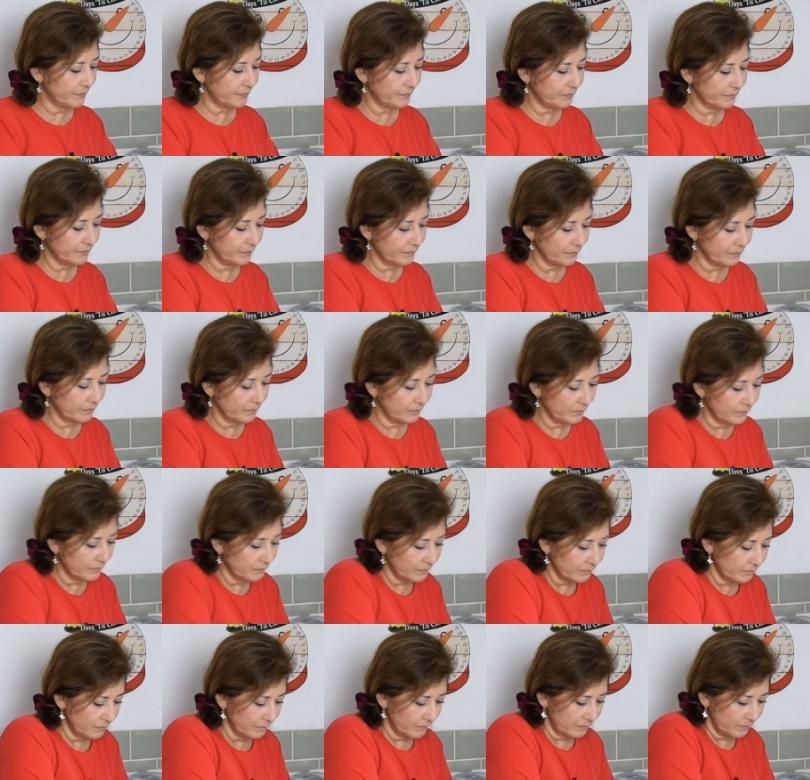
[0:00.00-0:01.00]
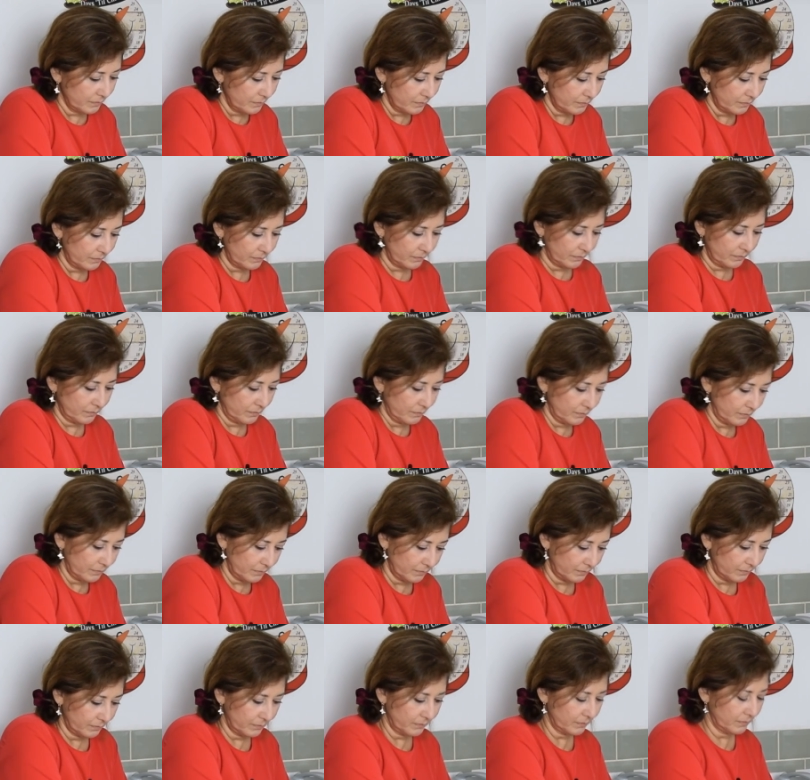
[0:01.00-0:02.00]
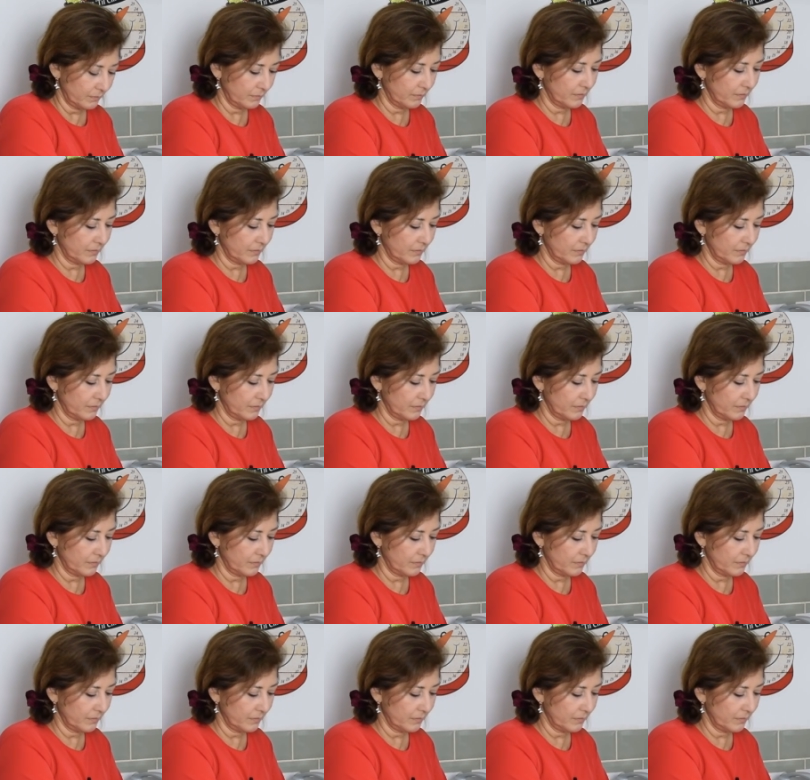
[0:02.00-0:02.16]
Nothing is said.